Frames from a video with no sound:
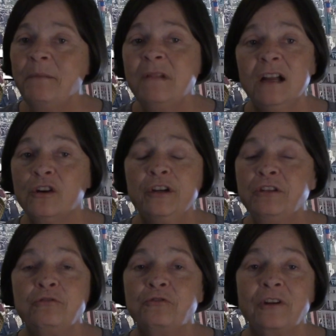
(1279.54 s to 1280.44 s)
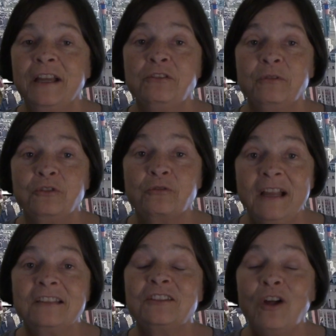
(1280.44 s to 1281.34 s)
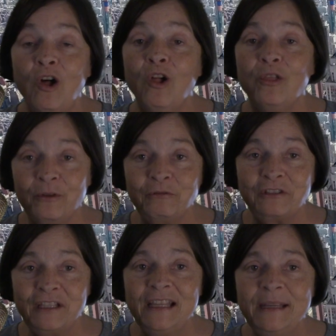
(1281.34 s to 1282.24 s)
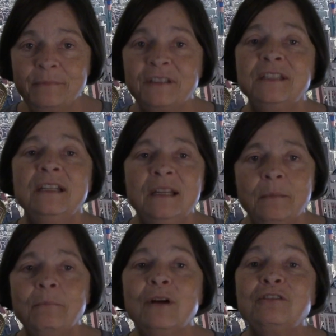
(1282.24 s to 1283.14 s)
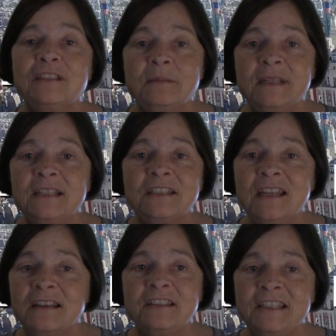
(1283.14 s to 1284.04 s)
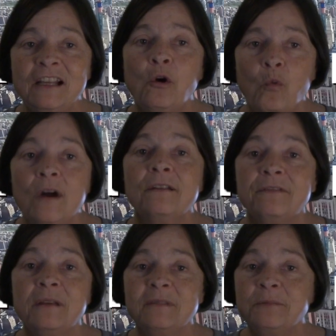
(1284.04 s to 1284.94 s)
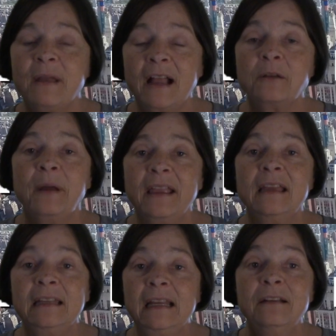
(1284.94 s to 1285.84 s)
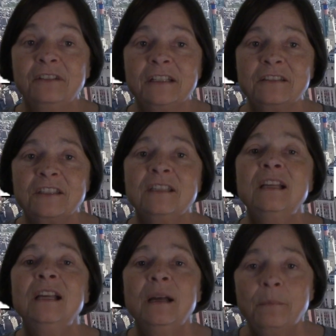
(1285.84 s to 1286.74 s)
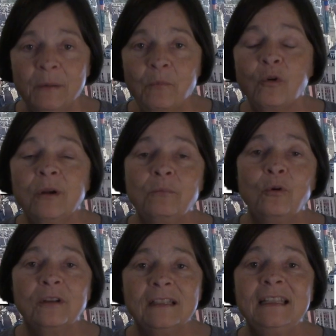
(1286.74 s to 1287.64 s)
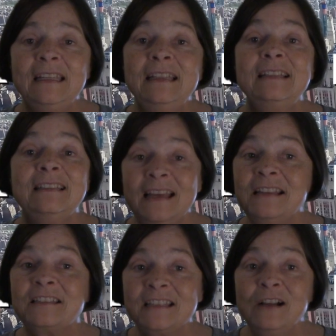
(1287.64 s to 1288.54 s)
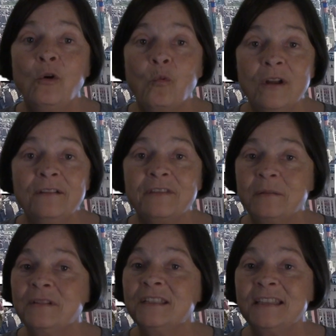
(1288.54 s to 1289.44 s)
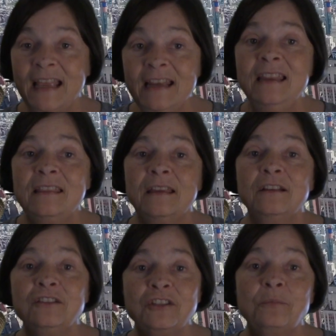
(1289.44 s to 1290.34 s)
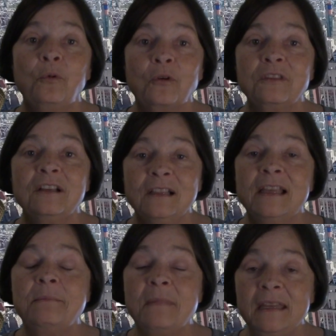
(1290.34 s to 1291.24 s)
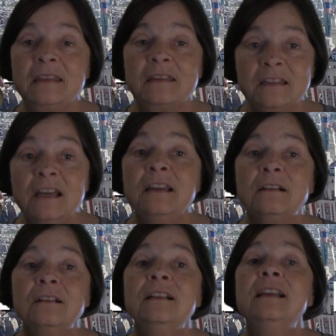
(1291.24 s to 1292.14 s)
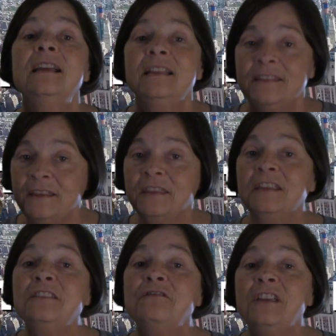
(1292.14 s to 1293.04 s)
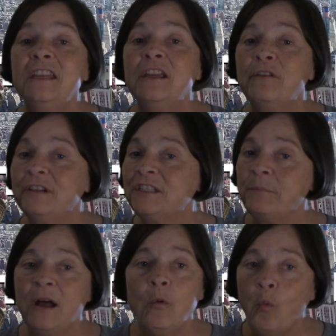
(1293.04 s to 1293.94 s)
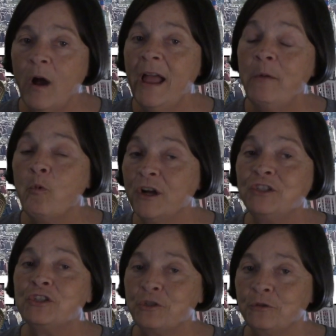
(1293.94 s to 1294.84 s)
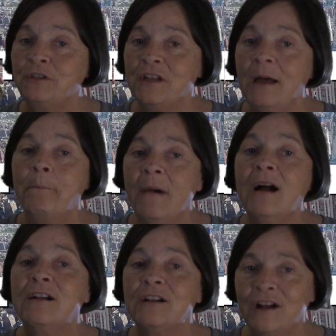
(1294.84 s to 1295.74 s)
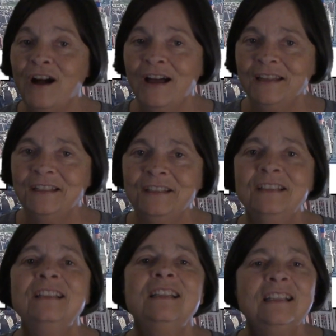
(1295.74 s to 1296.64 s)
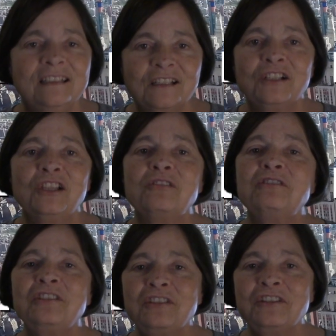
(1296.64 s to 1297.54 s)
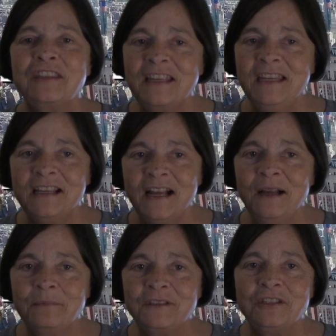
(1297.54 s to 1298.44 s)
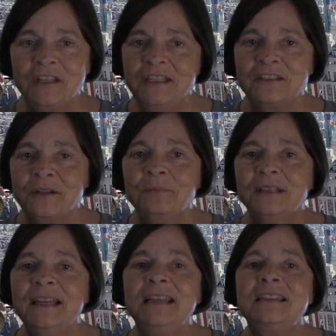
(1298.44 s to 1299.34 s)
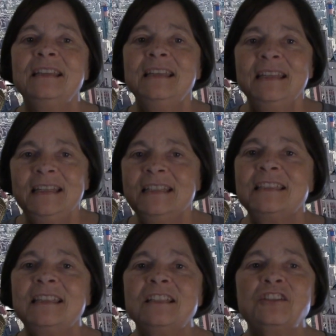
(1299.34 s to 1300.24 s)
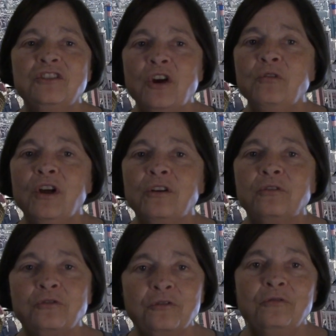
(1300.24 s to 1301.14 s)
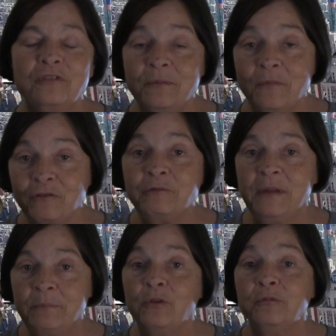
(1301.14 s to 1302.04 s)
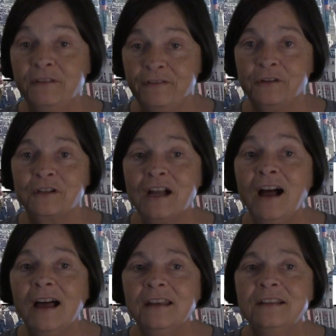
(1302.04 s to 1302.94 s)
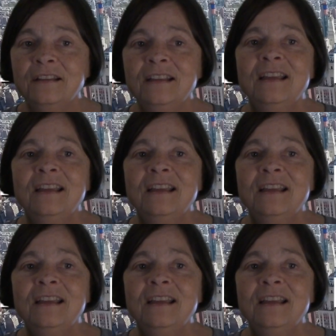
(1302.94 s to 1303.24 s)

I'm not going to try to address all those claims, mostly because not a single one of them is backed by any evidence. But more importantly, not a single one of them does anything to support the claim made in the title, that this video is about why one should not mock God. The closest that he comes to his complaint is that it's no longer true that most people revere God.